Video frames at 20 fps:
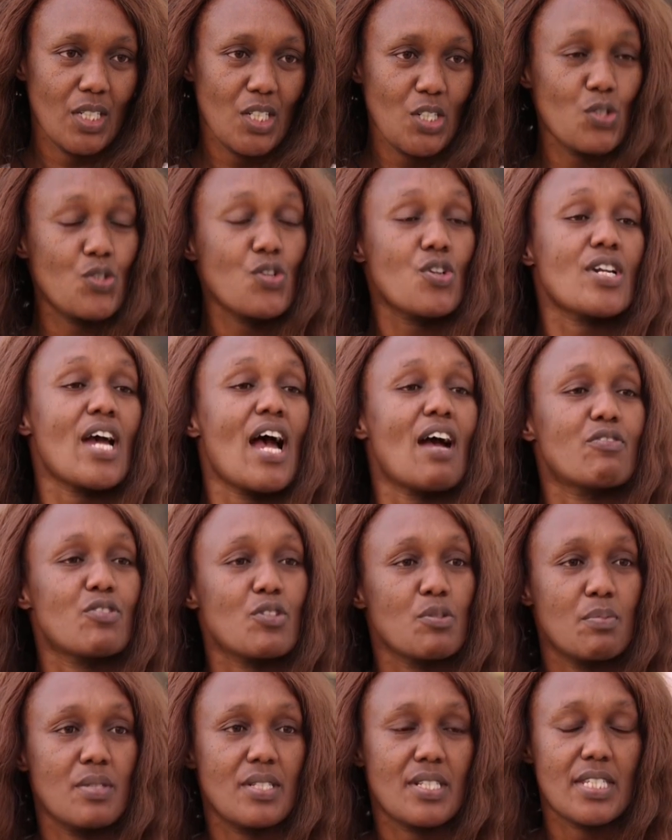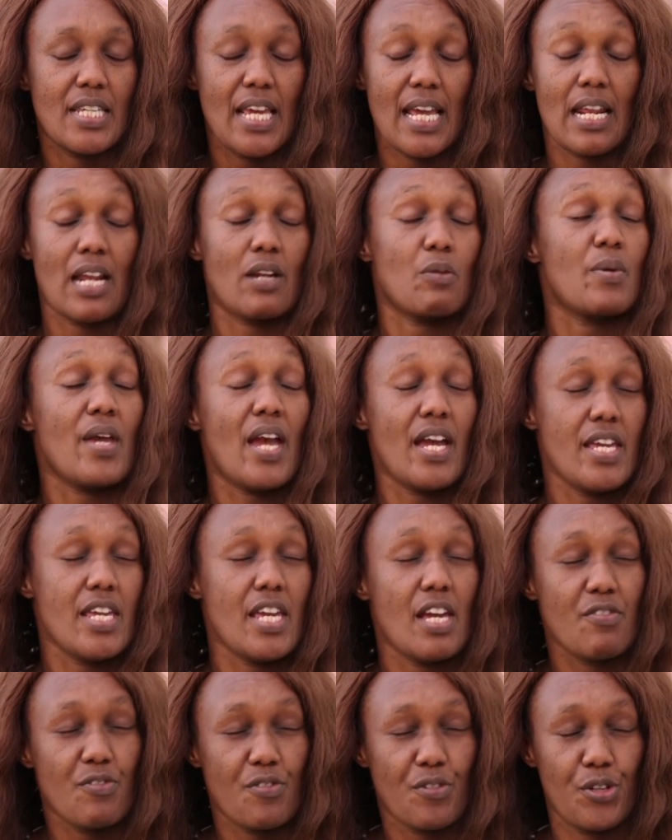You don't have to be scared and we are
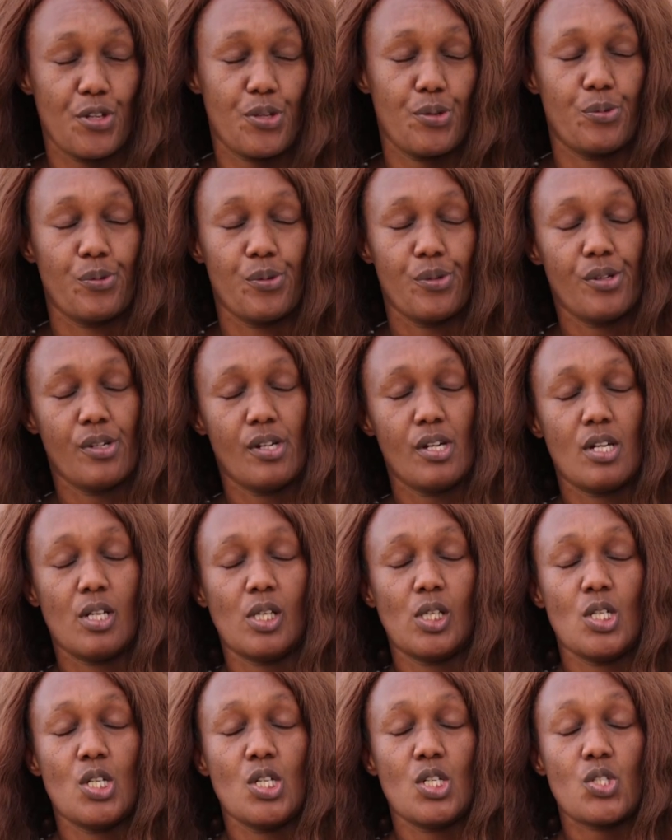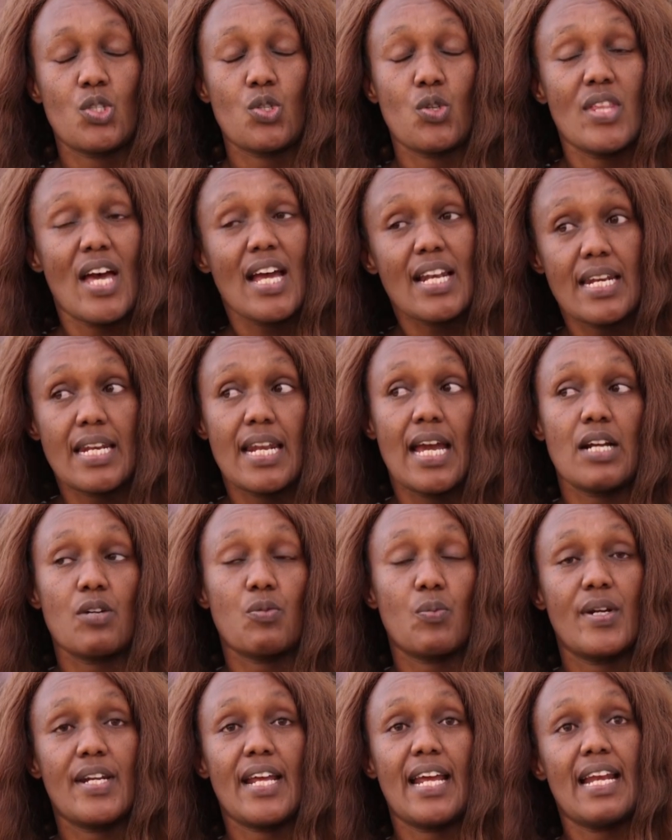here for you. So that
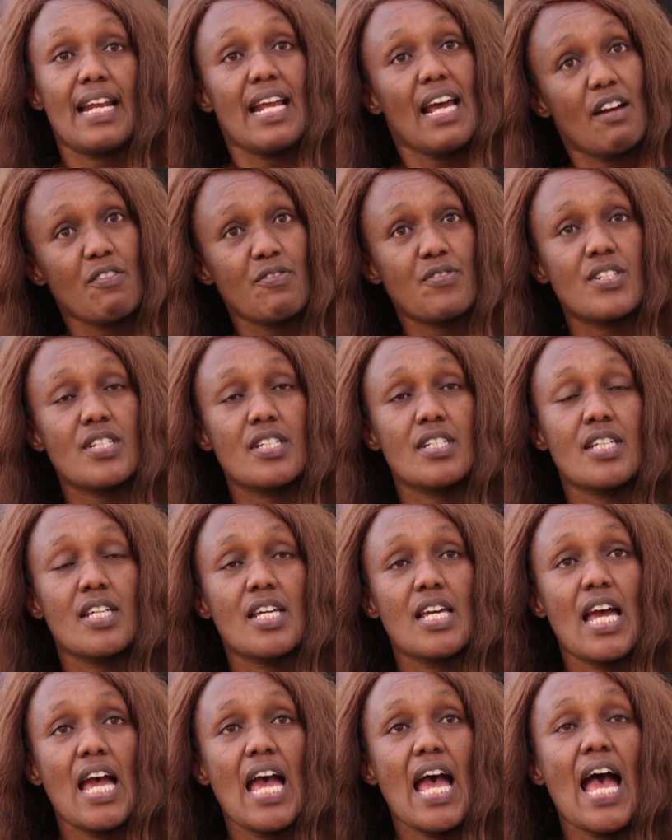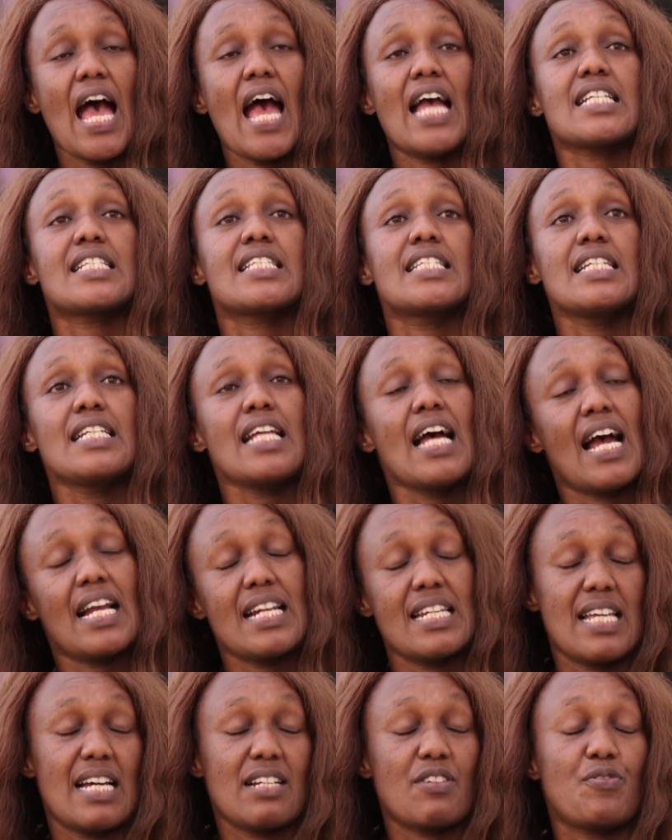night when I left, I still
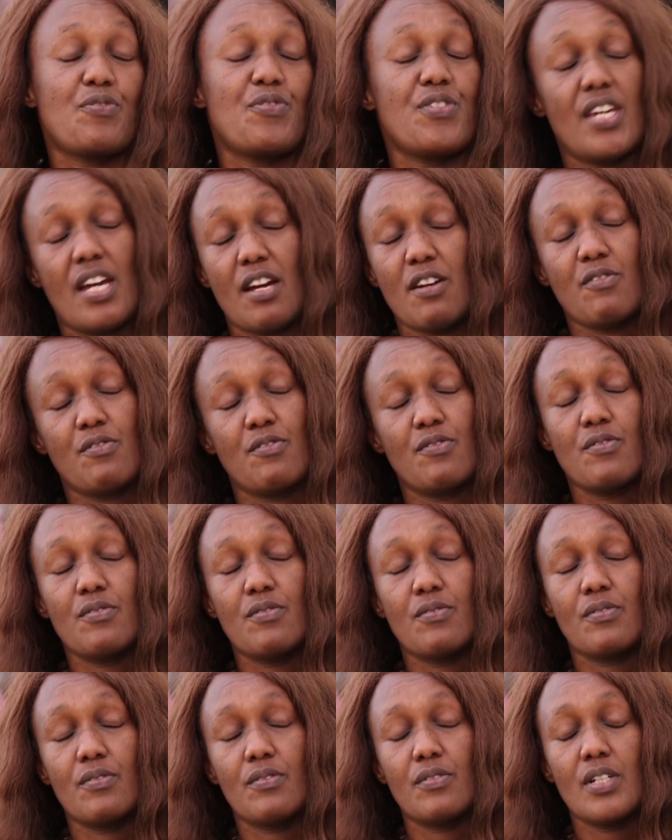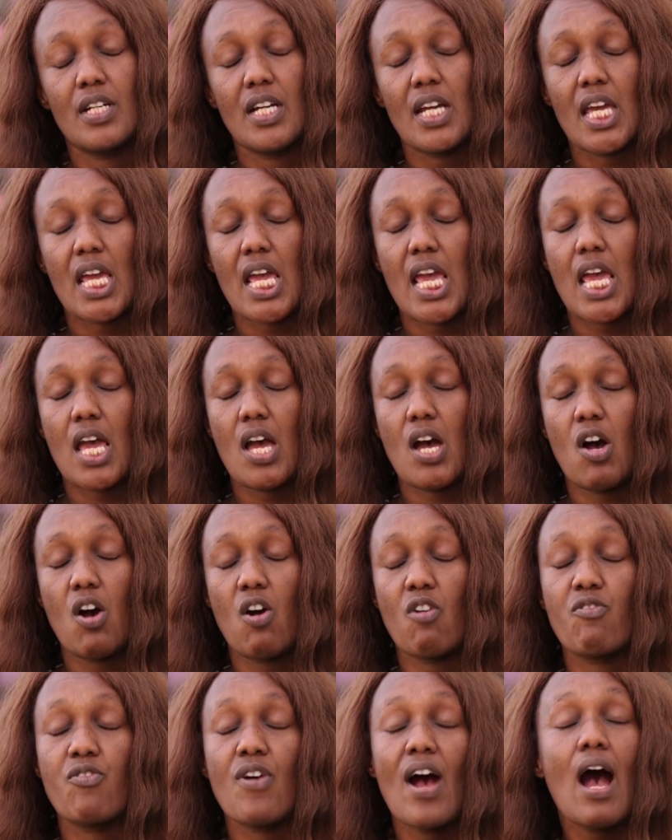had that fear.
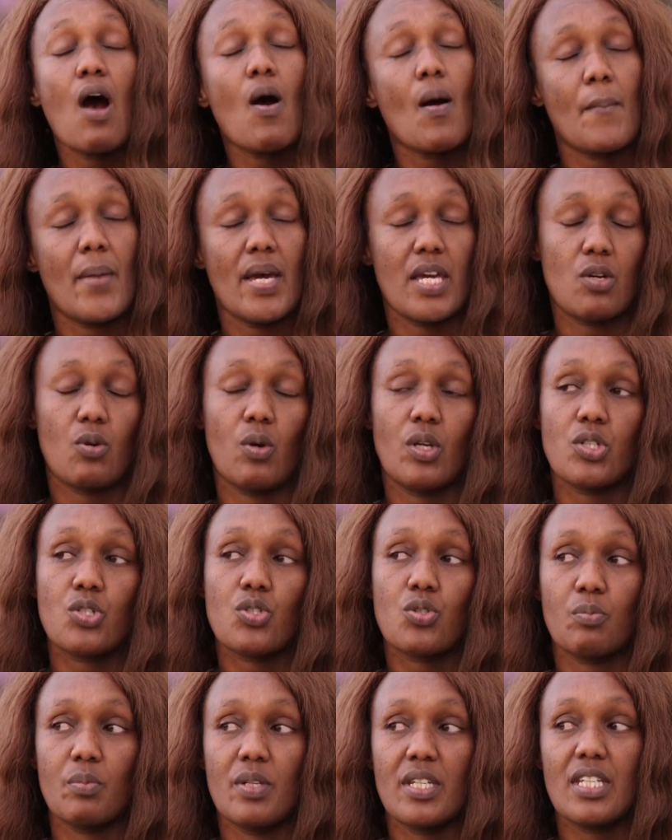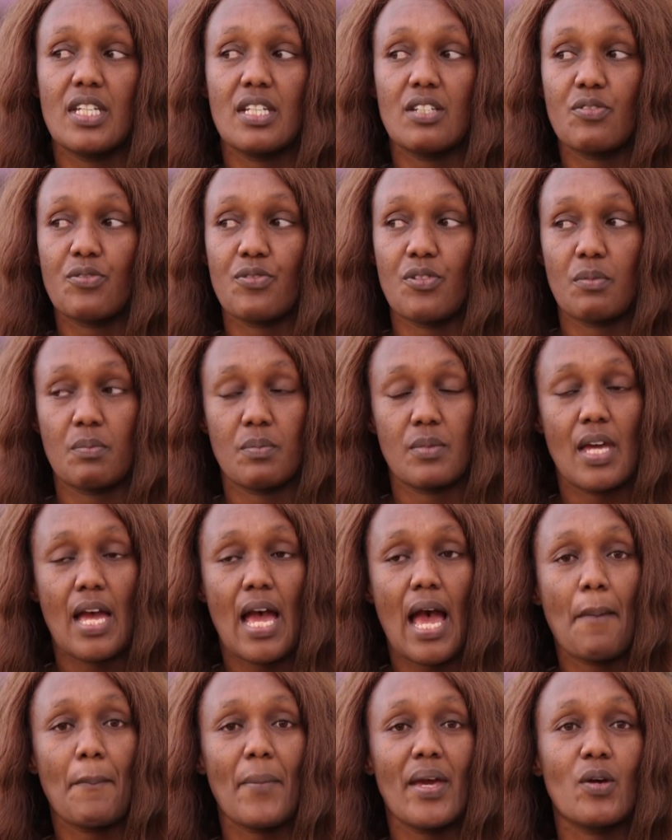Of how am I going to make it from there?
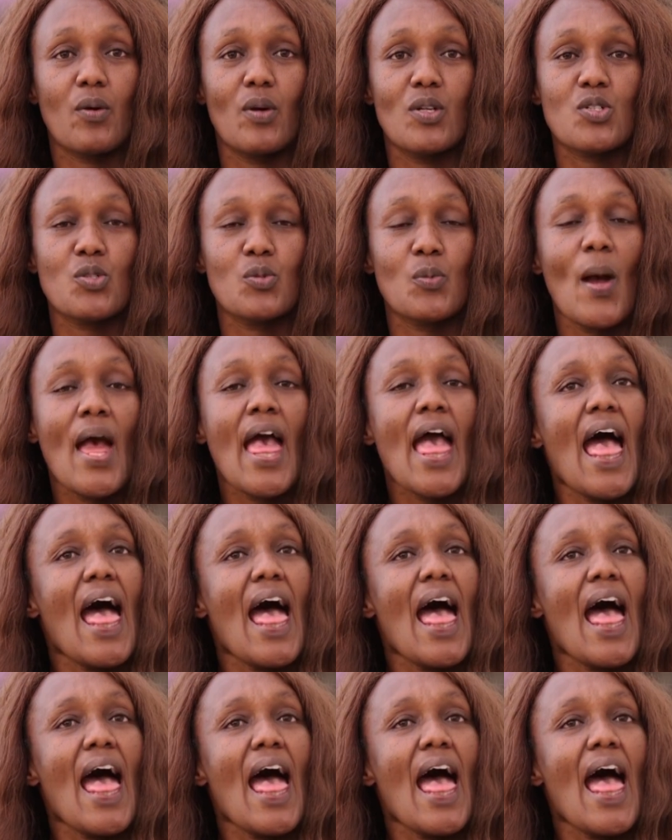Am I going to go?